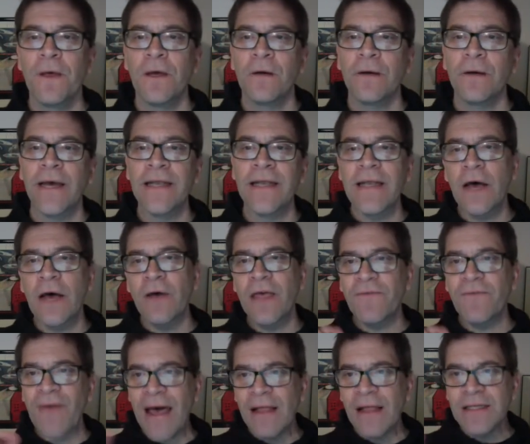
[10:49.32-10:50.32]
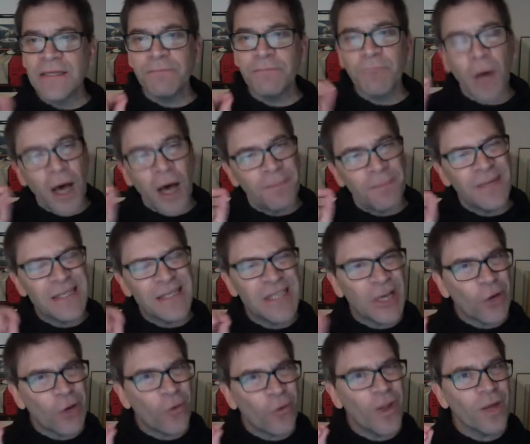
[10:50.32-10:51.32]
Right now, if Alice and Bob
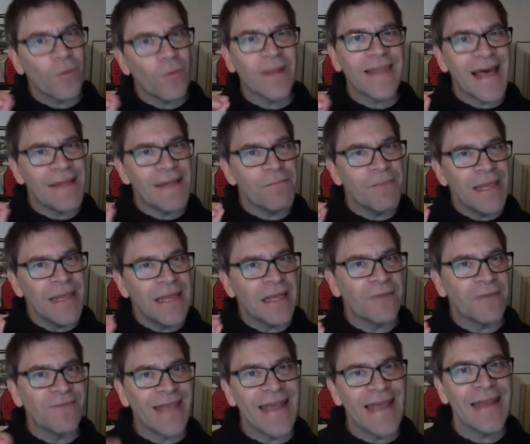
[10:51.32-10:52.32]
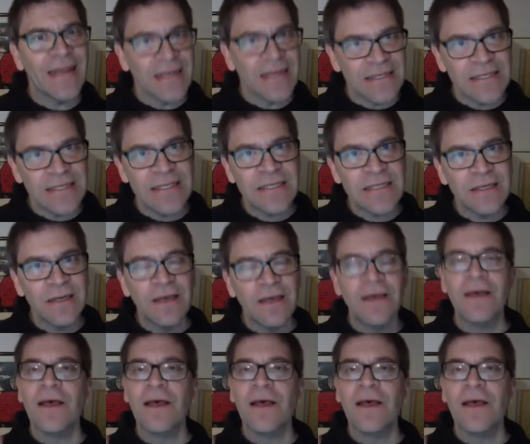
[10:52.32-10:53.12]
disagree on what that meaning of date is,